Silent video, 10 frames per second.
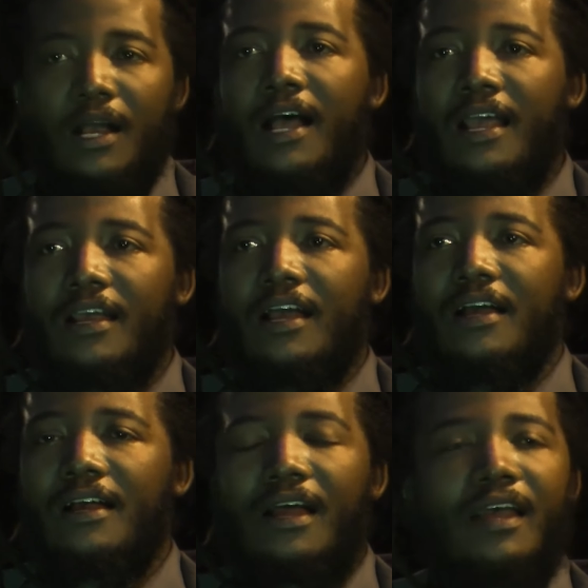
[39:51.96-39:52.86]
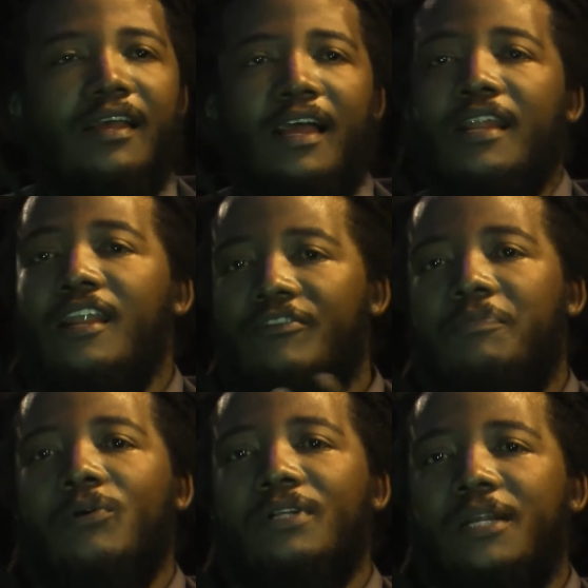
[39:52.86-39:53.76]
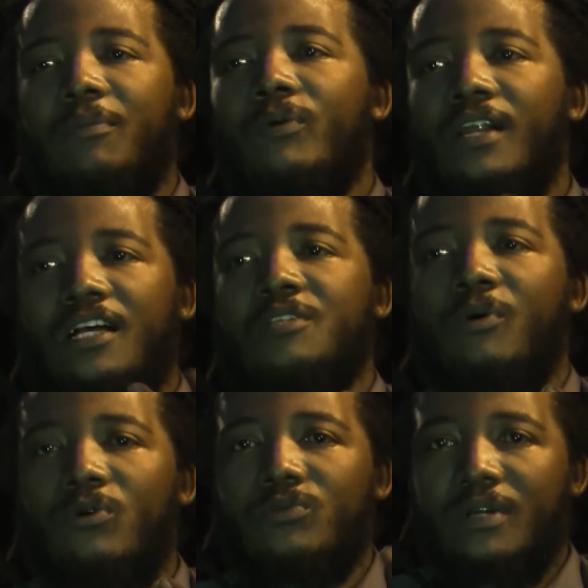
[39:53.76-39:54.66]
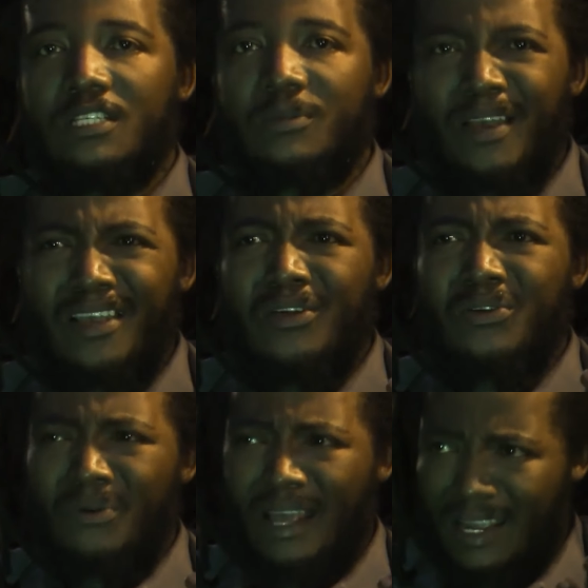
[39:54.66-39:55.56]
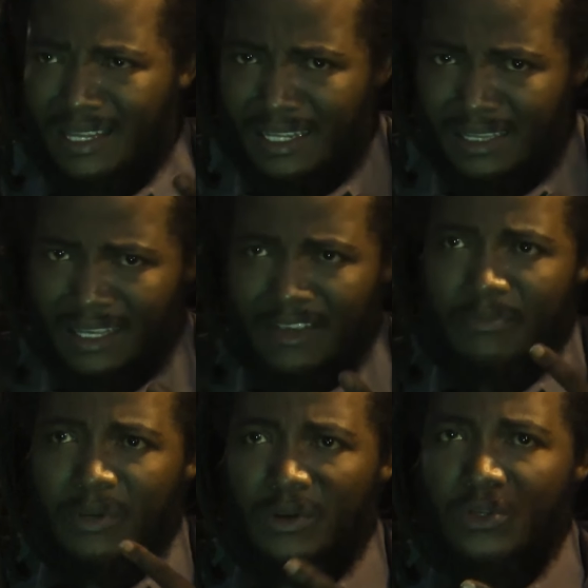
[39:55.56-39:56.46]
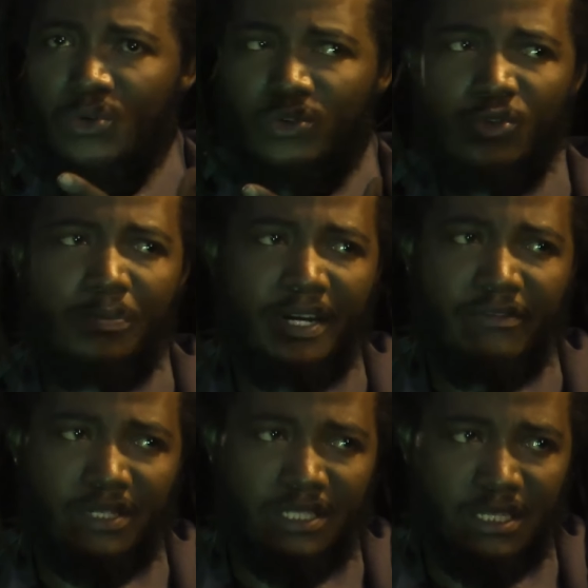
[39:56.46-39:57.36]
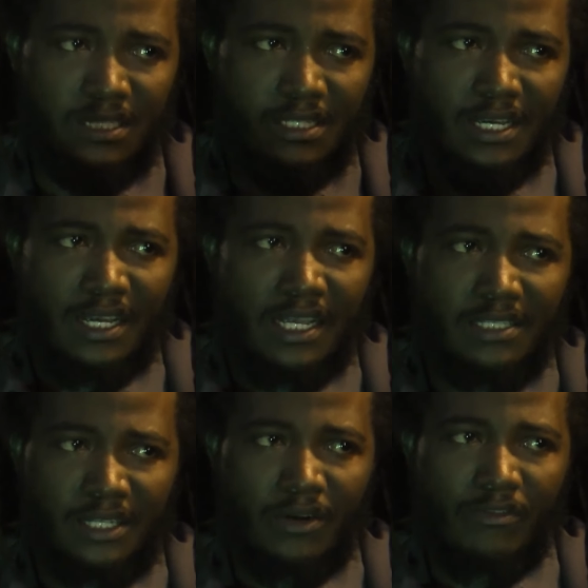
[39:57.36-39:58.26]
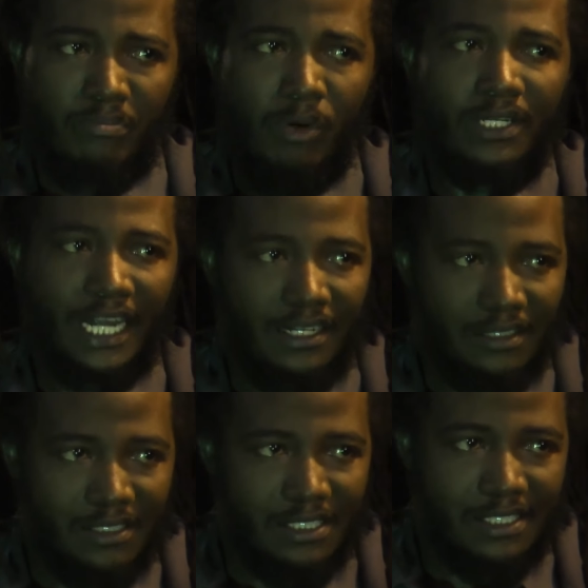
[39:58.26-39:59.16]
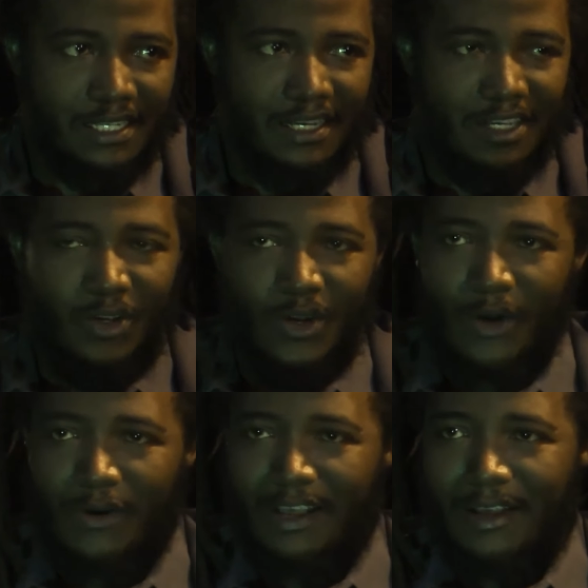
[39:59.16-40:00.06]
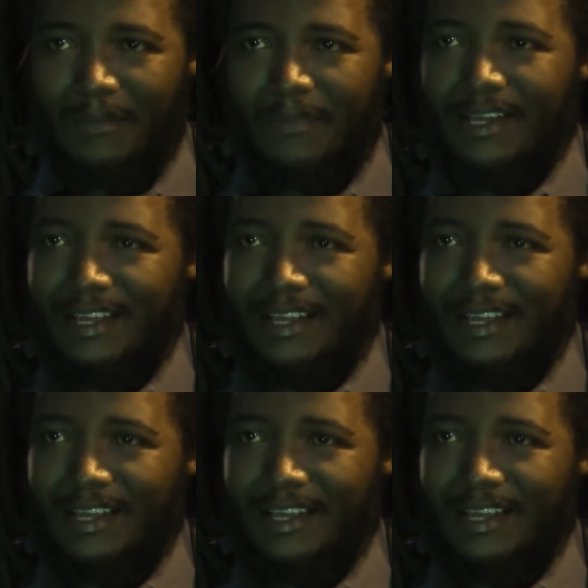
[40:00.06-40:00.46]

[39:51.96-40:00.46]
I love poetry, but when I ask poets what inspire you, I hate that they give me YouTube references instead of book titles. And